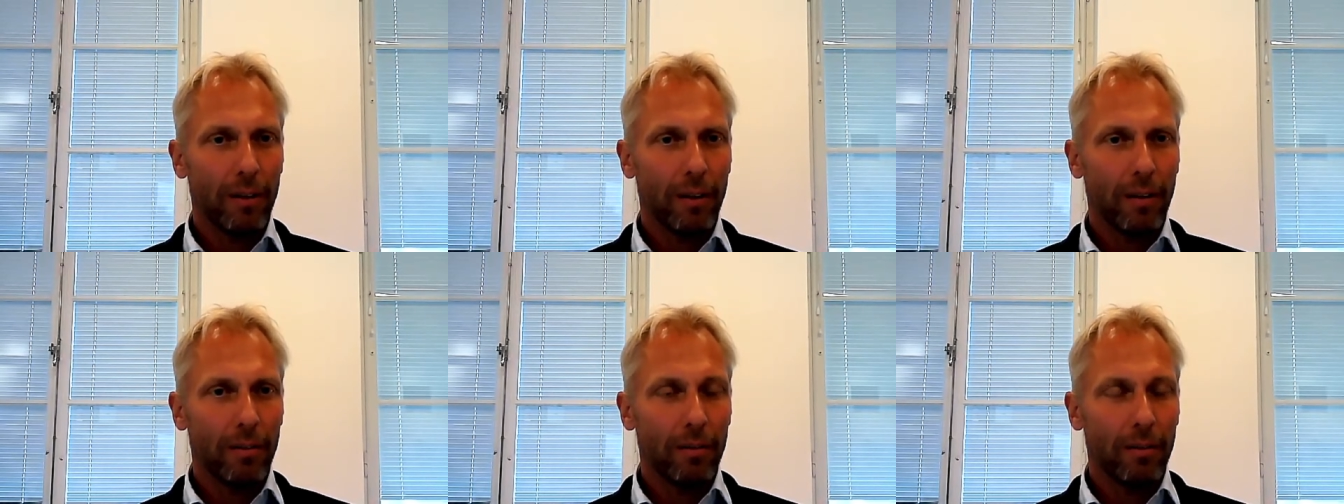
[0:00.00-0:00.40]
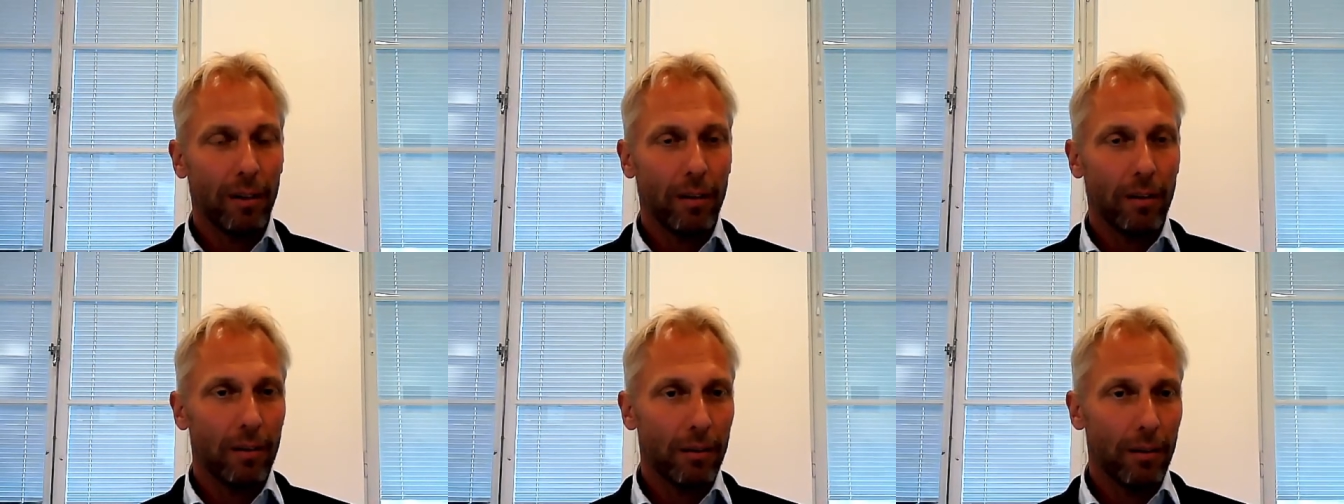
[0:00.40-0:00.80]

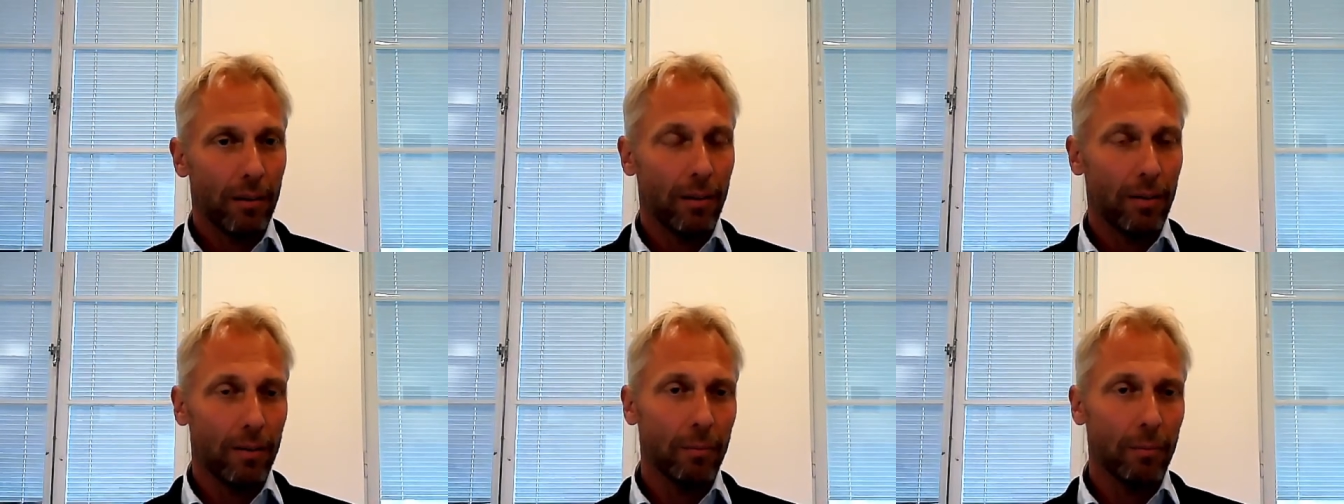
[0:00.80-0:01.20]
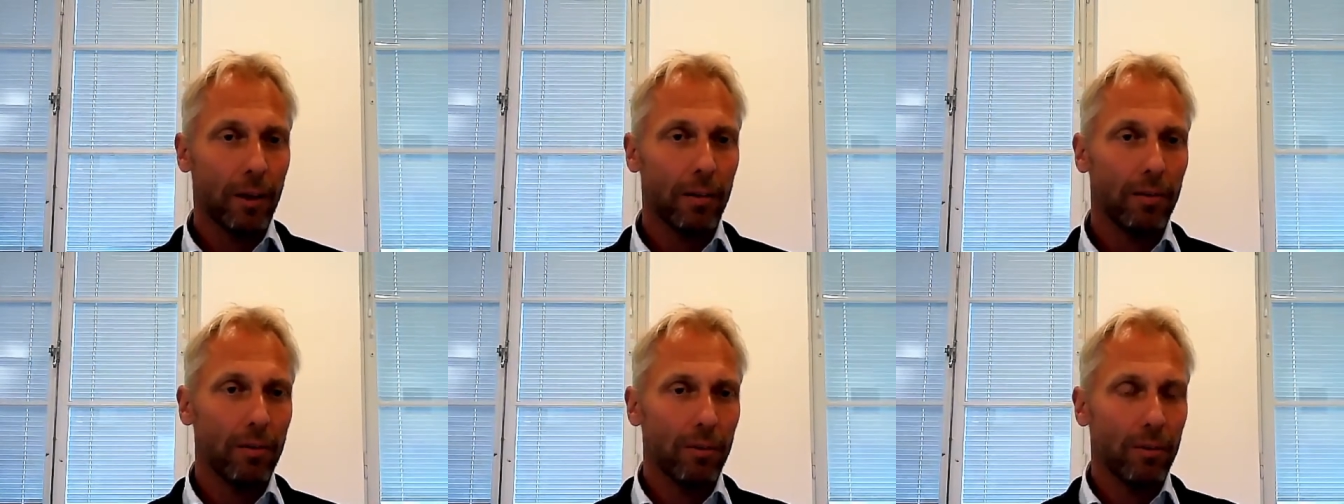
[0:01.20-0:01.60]
and in some
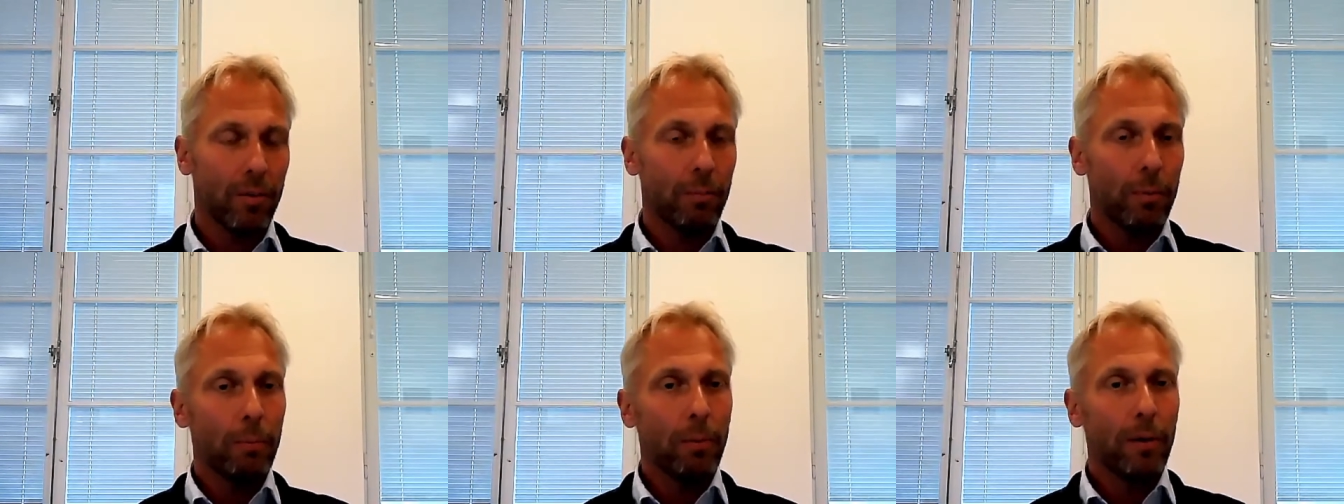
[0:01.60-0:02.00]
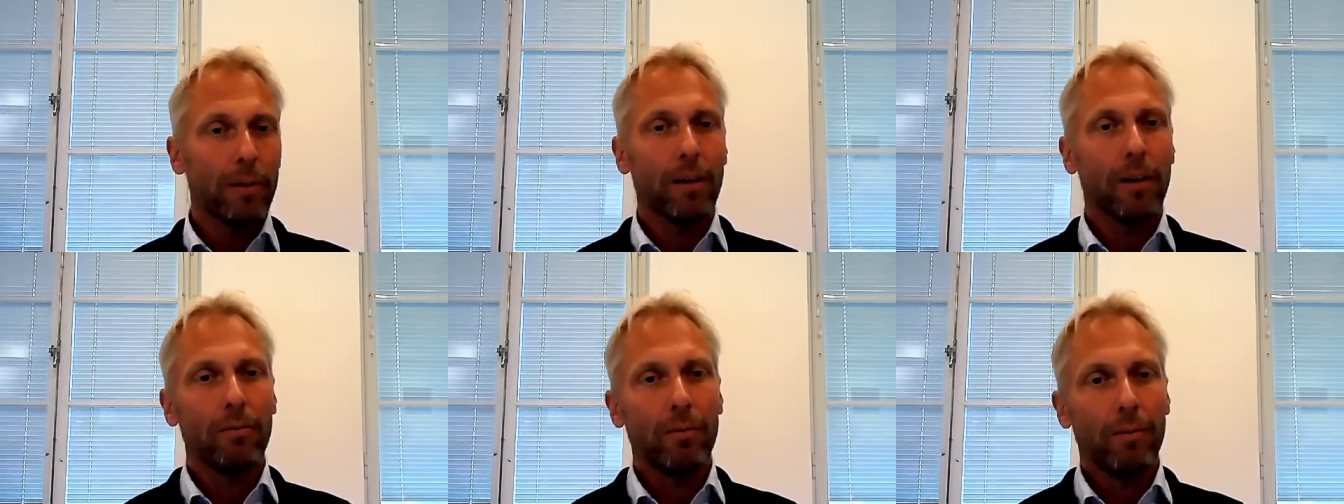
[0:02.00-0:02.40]
cases also people
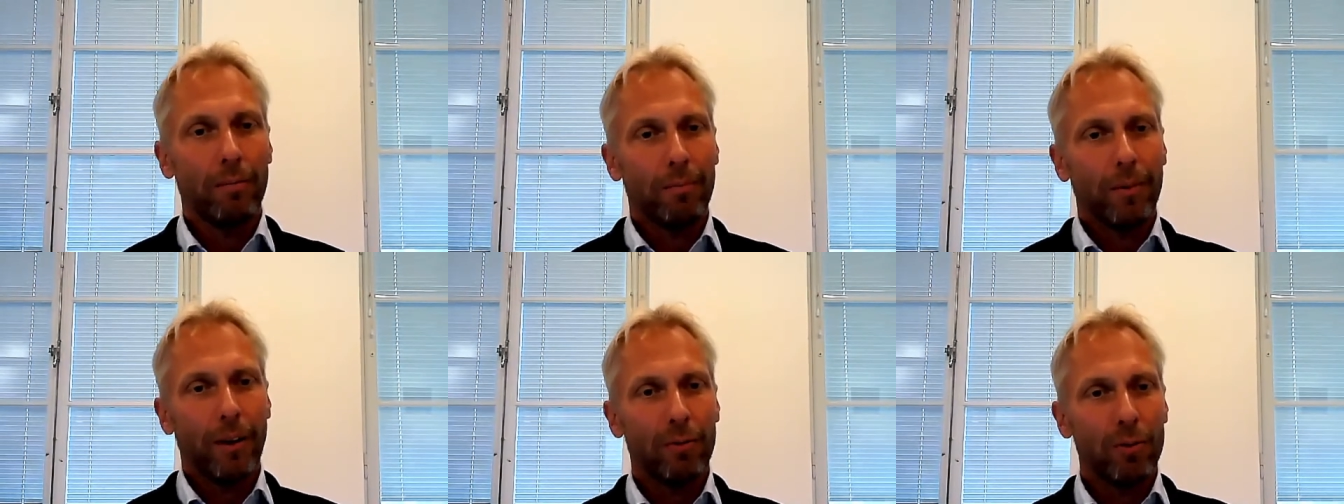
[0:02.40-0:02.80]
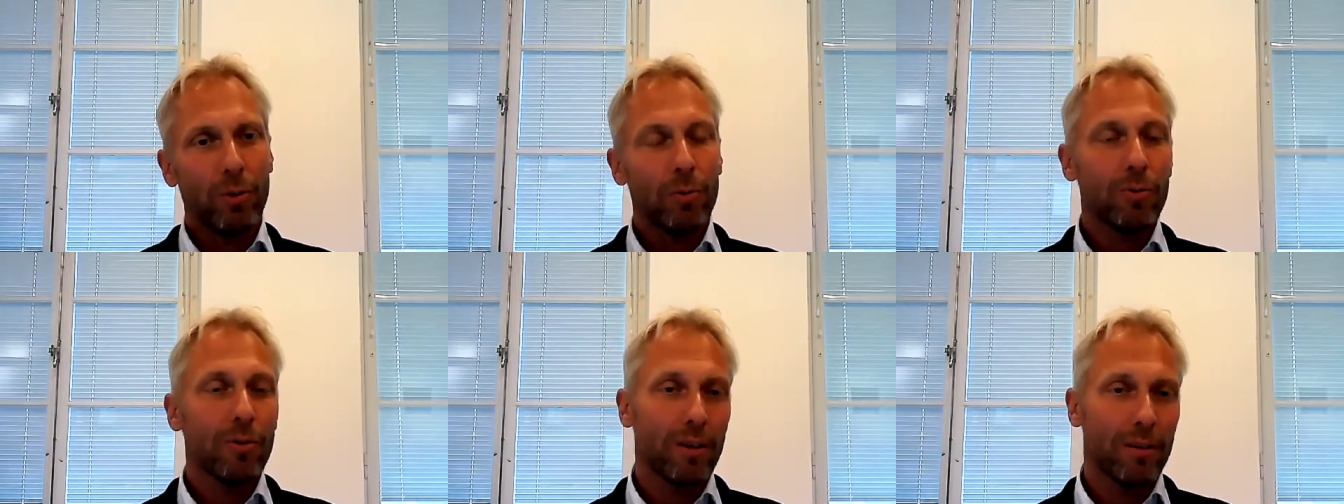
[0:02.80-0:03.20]
that I've, I've
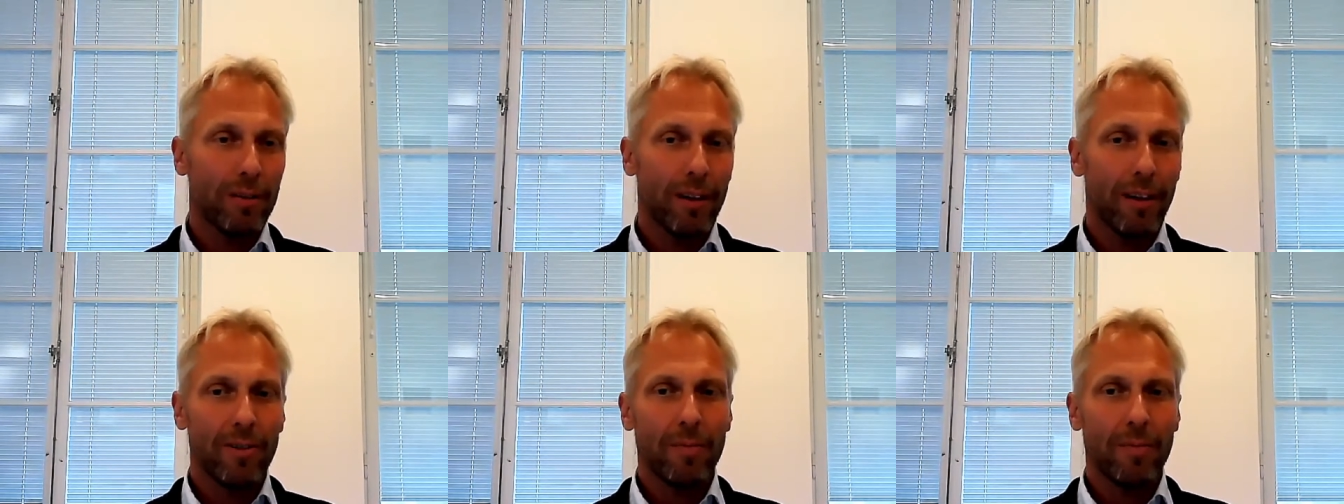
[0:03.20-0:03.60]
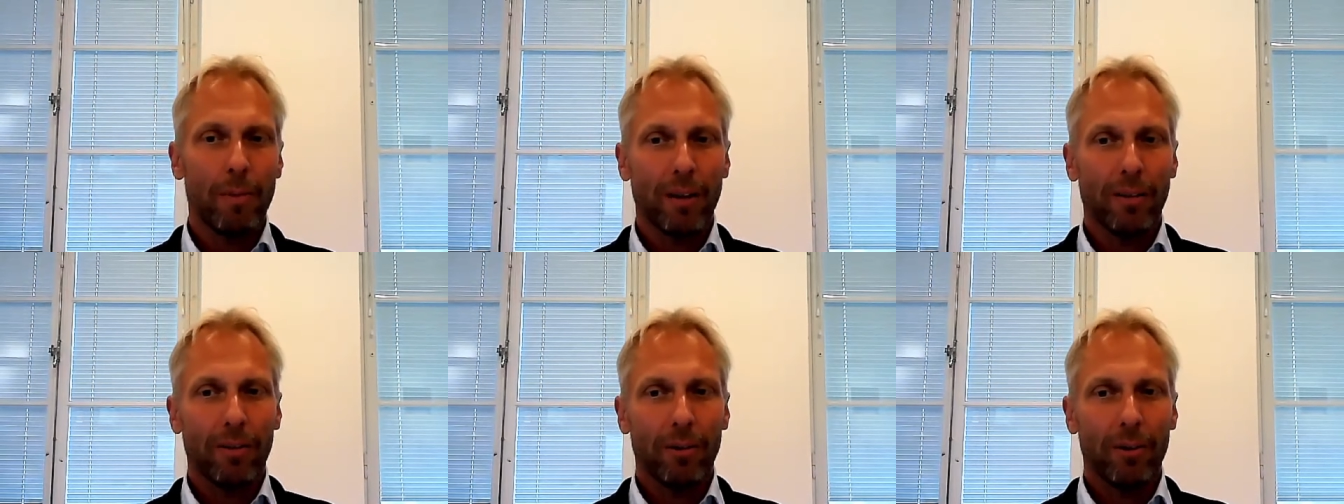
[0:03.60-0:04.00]
used as as
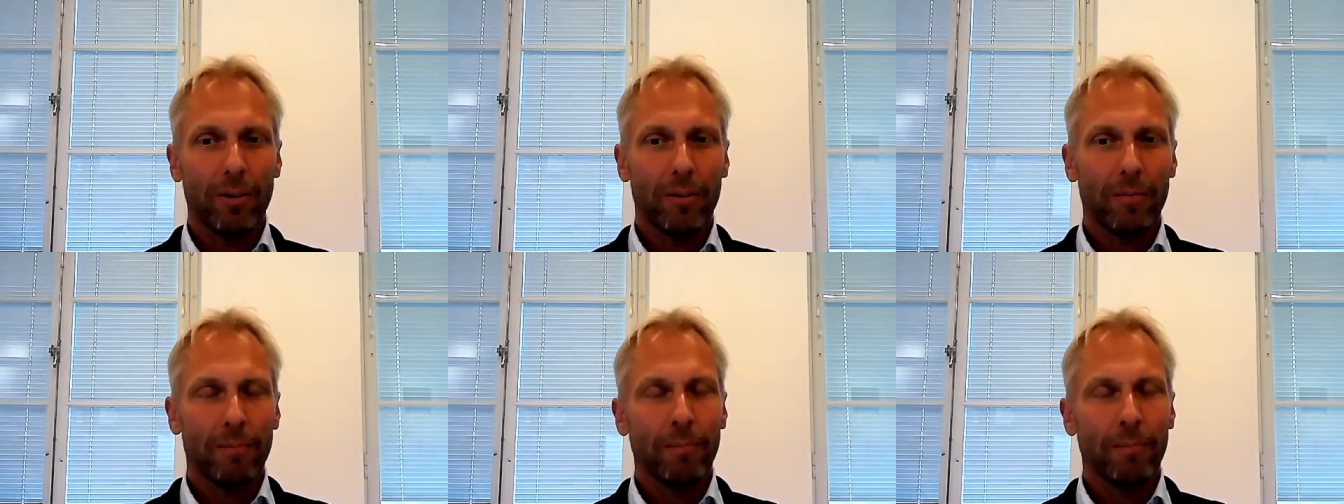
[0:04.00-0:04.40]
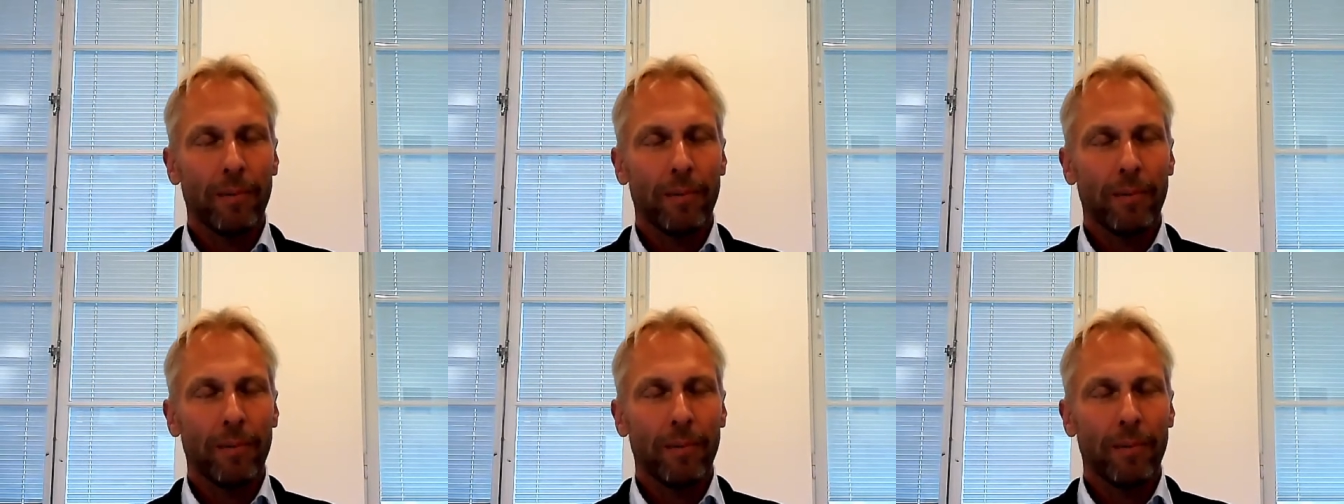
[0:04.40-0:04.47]
mentors.